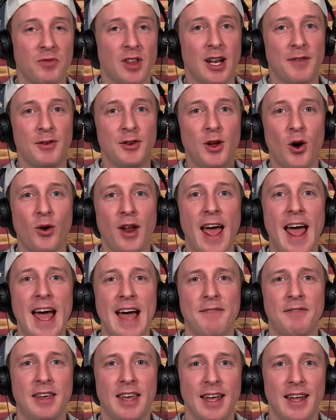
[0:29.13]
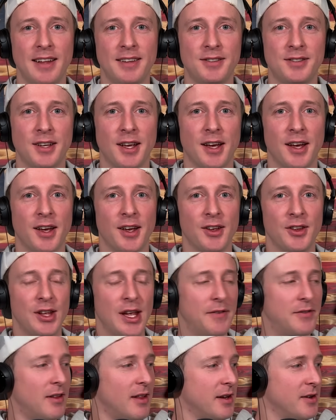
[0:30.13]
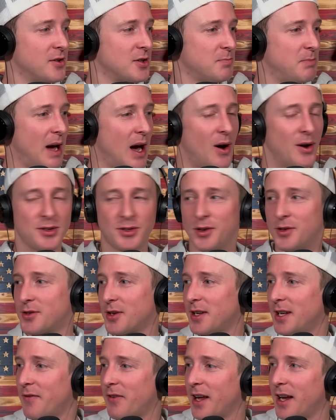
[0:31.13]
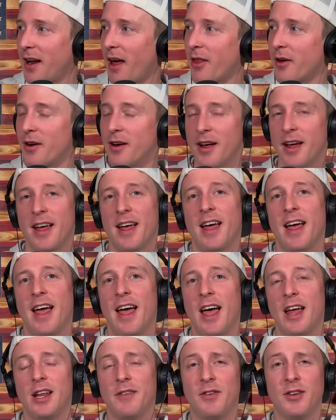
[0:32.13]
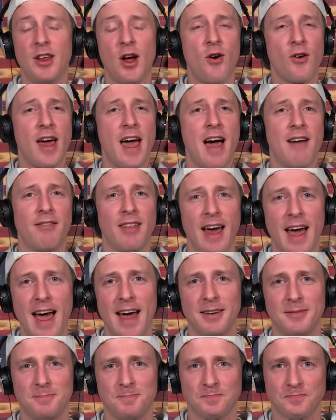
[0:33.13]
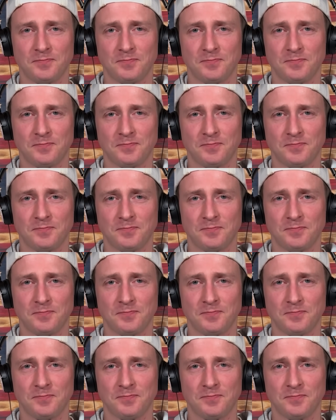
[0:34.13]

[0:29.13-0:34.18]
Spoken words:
And if you don't have kids, you have to let your spouse, your significant other. And if you don't have that,